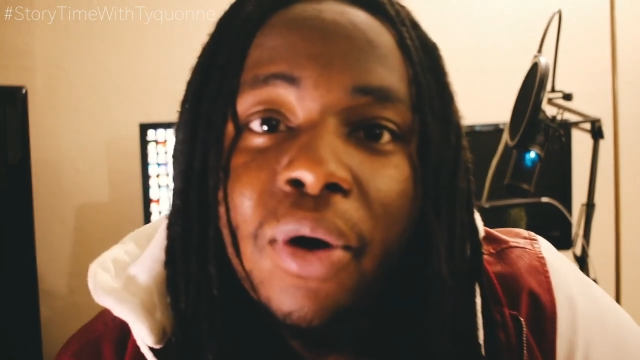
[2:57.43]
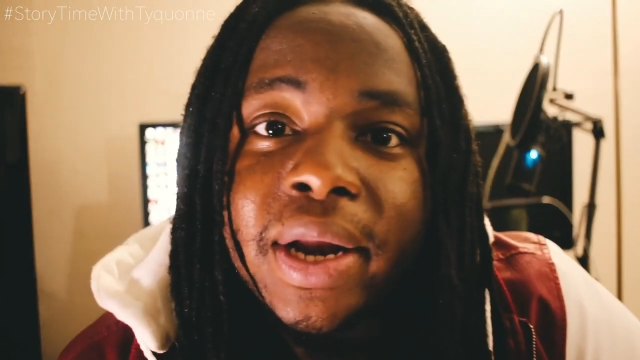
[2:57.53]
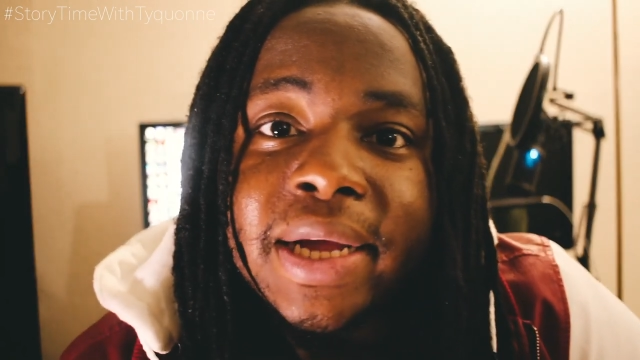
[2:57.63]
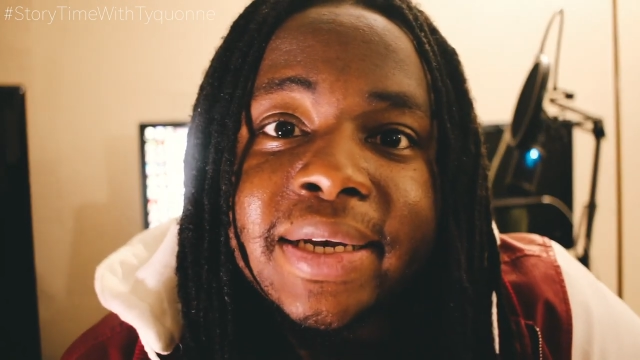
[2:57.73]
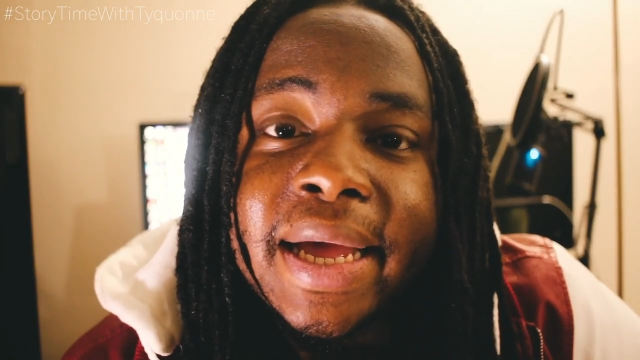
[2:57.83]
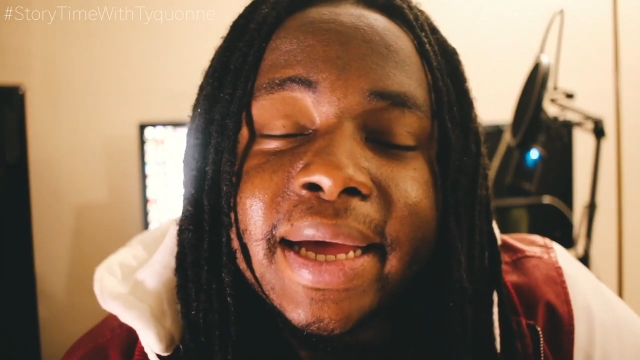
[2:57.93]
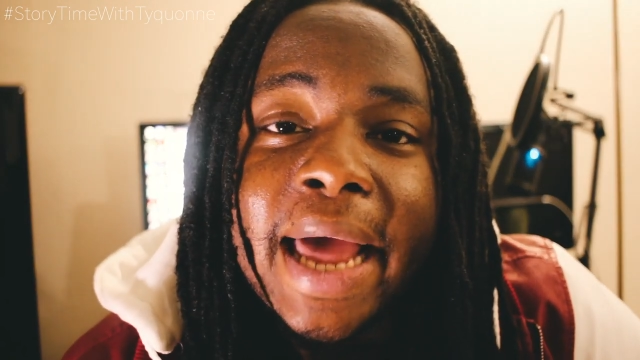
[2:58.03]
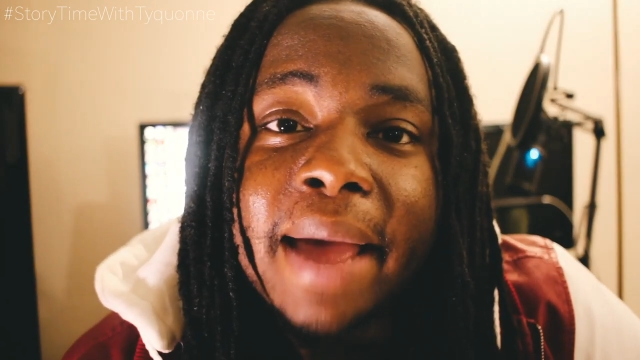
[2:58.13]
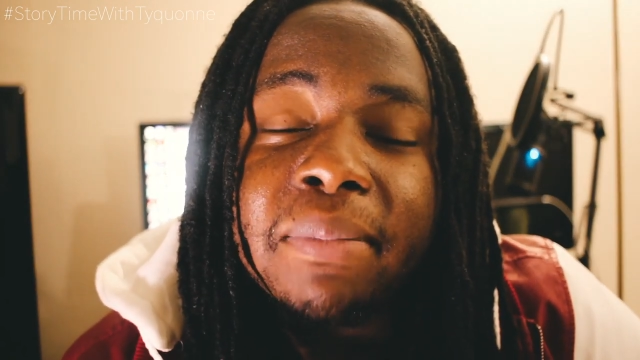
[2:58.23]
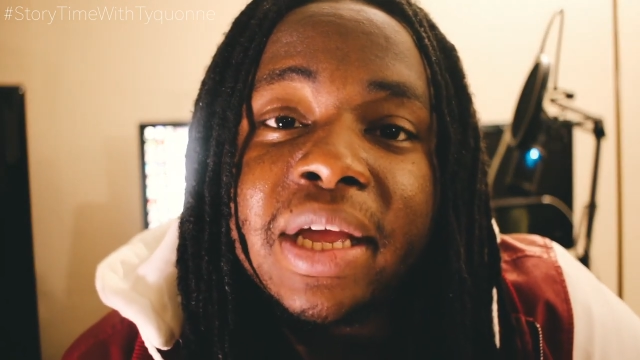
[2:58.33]
pointed dead
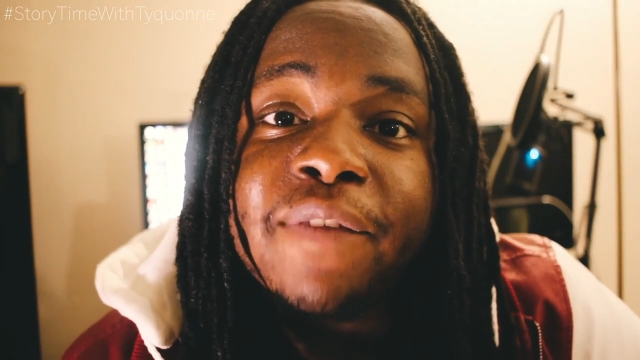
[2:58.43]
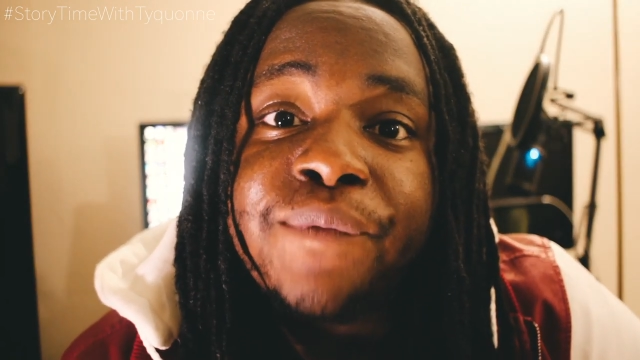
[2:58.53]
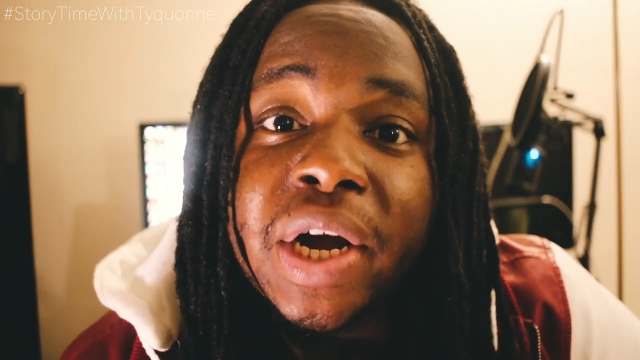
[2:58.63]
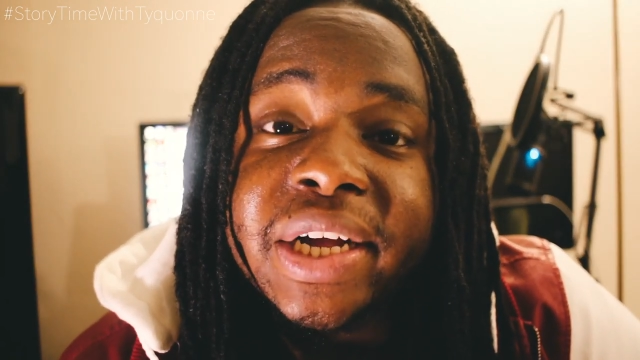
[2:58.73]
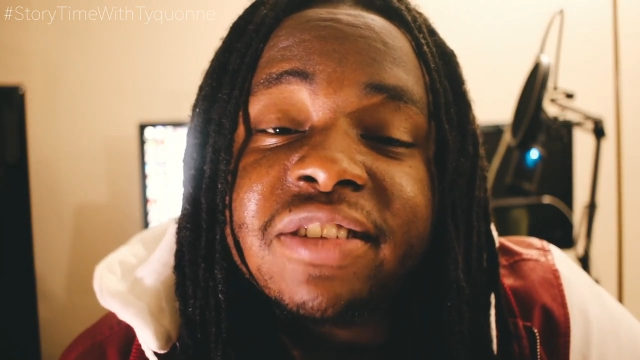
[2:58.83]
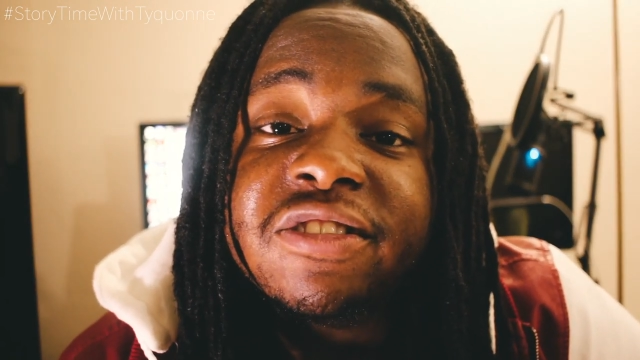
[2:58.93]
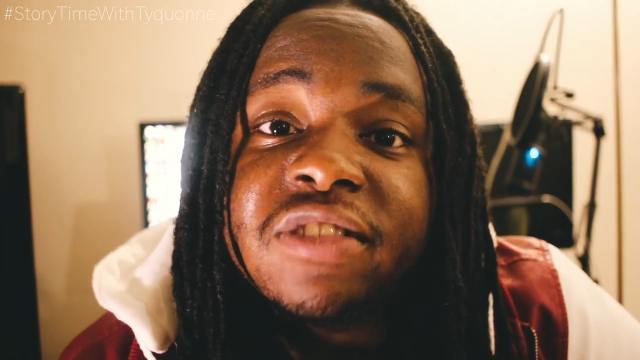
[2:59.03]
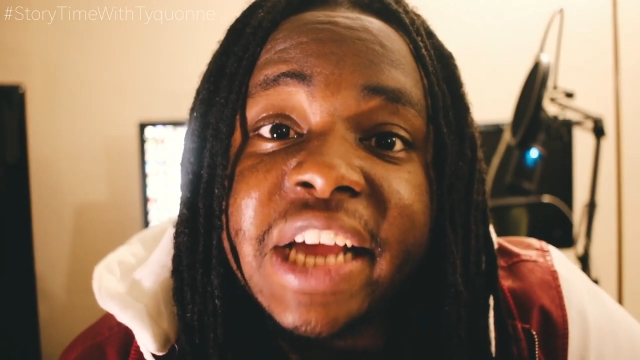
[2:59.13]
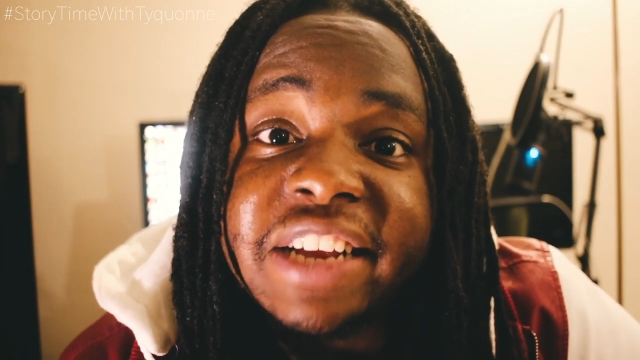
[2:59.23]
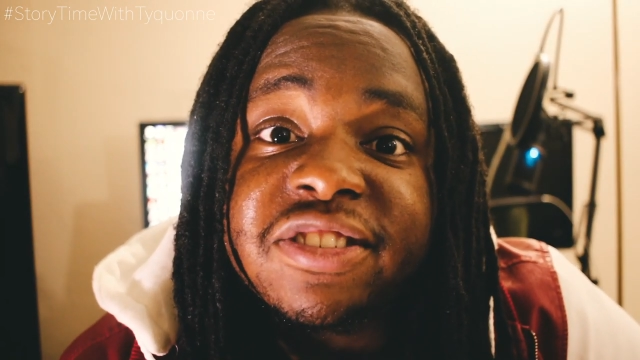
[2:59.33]
at me and
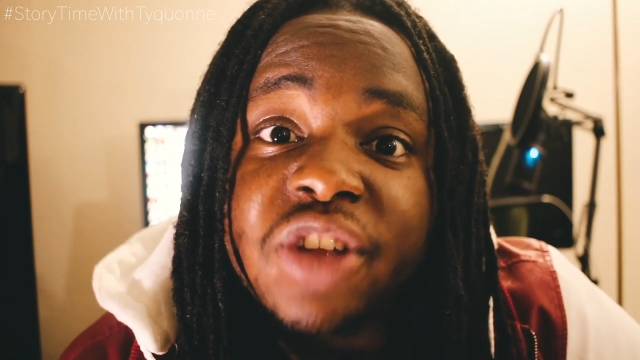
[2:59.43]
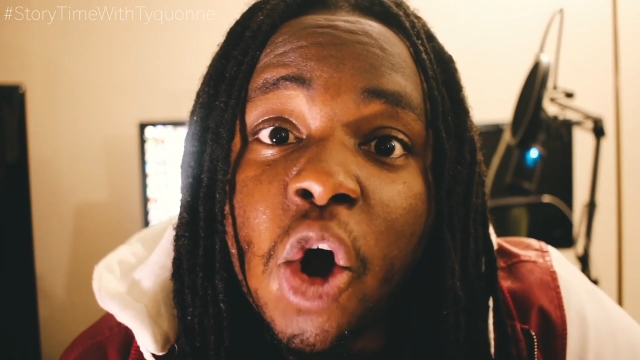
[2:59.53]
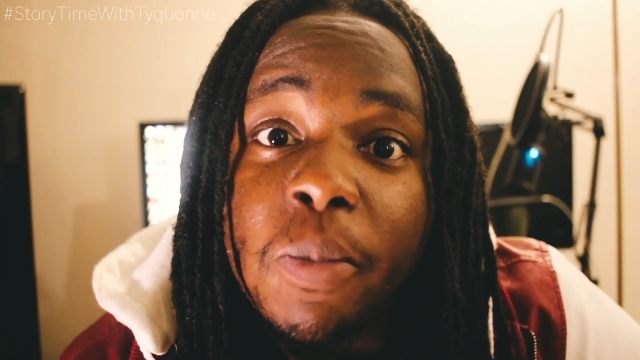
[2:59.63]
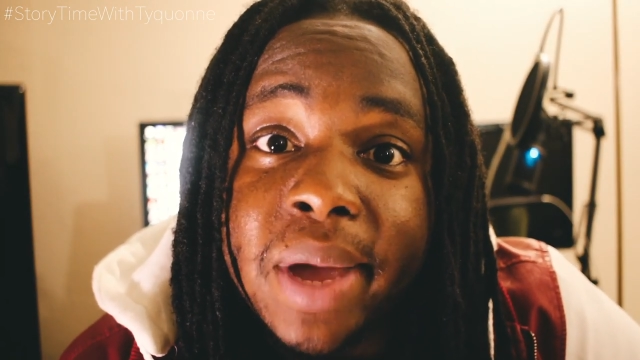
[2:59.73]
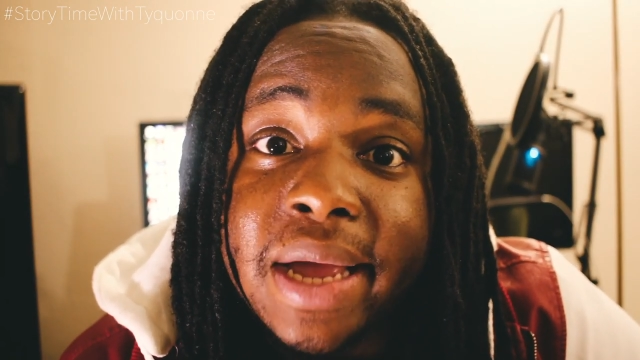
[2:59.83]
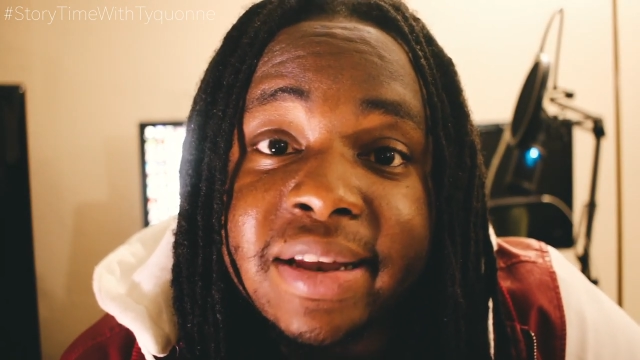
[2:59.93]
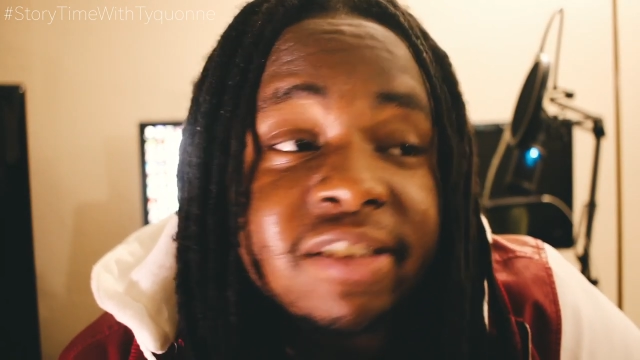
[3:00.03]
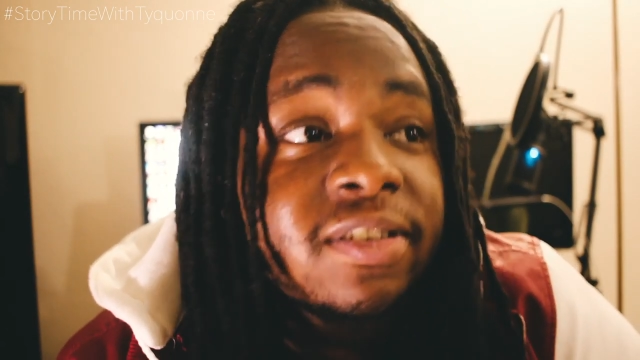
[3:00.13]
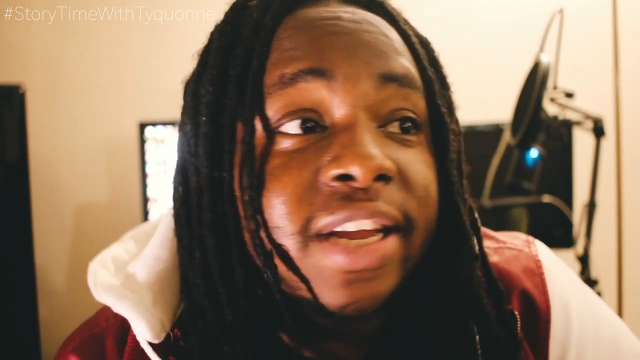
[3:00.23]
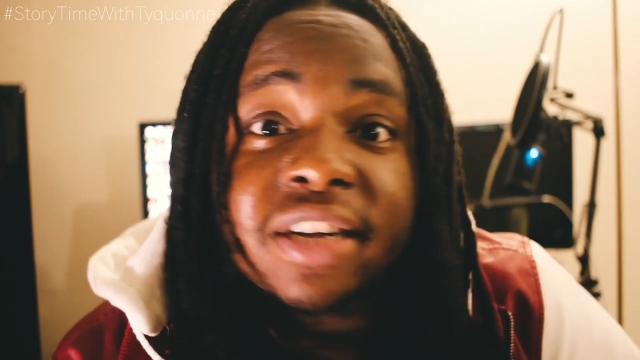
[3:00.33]
snitched on me.
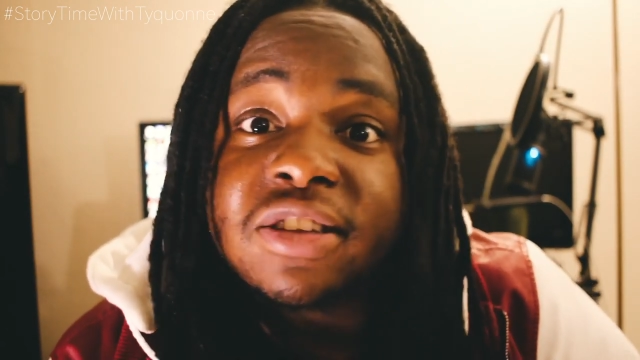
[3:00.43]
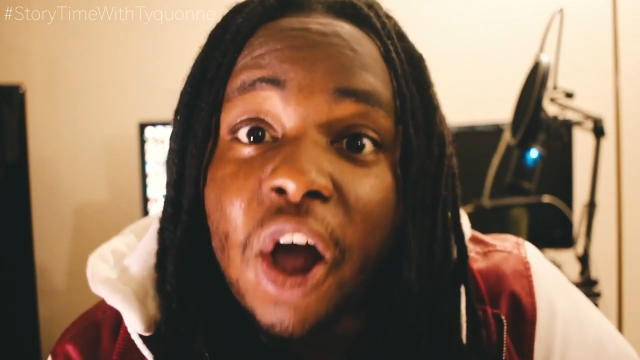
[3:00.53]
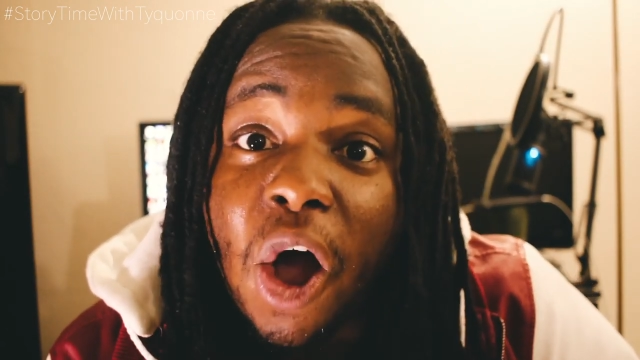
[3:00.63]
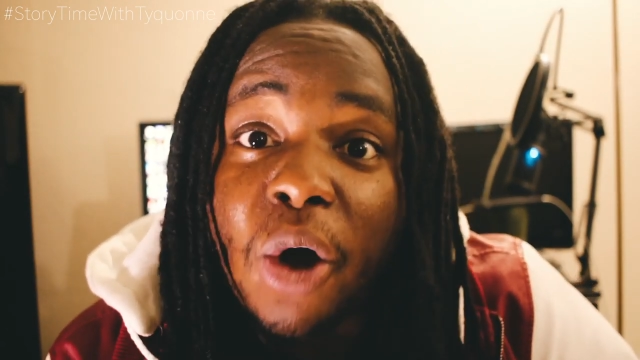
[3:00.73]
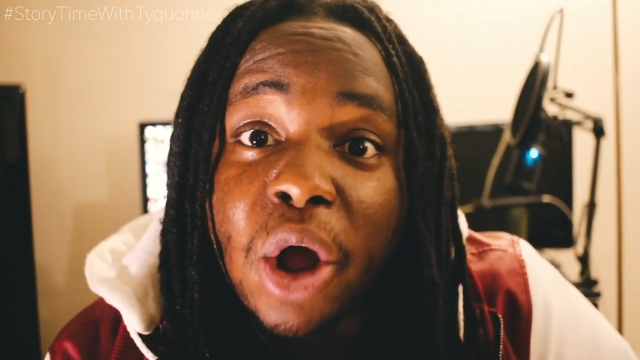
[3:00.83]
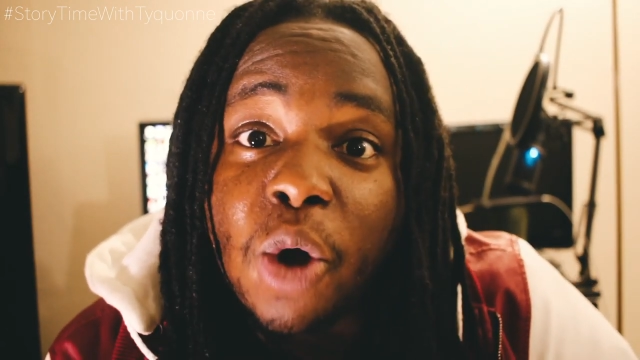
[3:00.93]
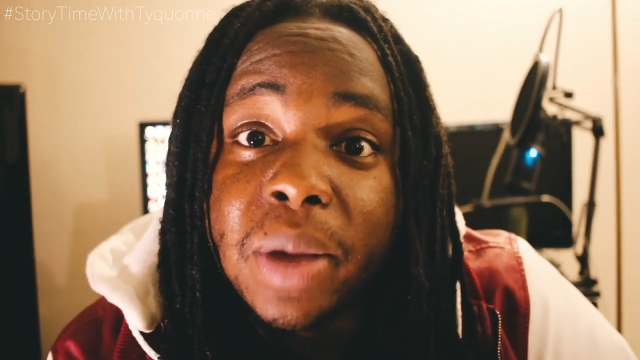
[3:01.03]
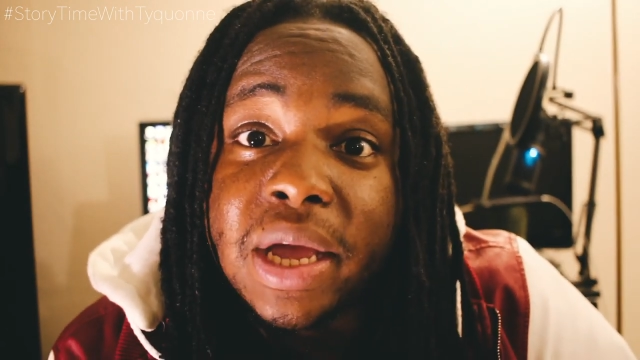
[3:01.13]
This told on me.